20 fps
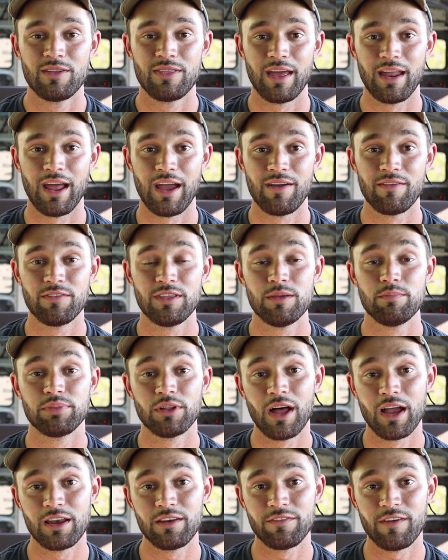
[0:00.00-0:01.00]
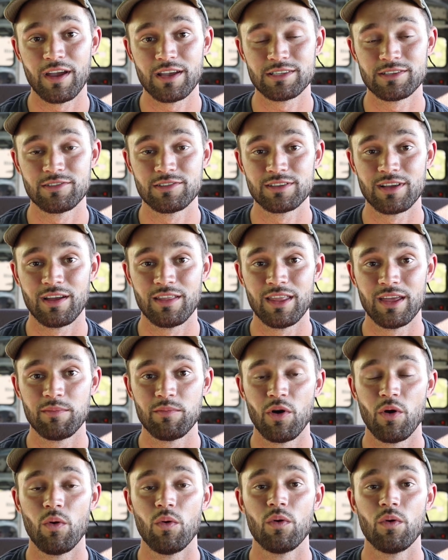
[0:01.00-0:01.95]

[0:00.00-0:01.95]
that have the blind fasteners on them